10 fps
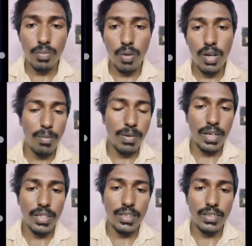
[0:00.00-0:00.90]
more
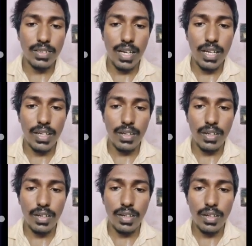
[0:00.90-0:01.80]
applications like
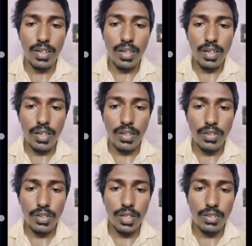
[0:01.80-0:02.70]

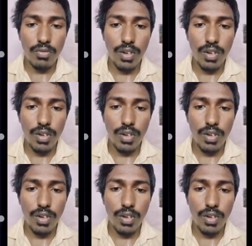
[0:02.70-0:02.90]
insurance,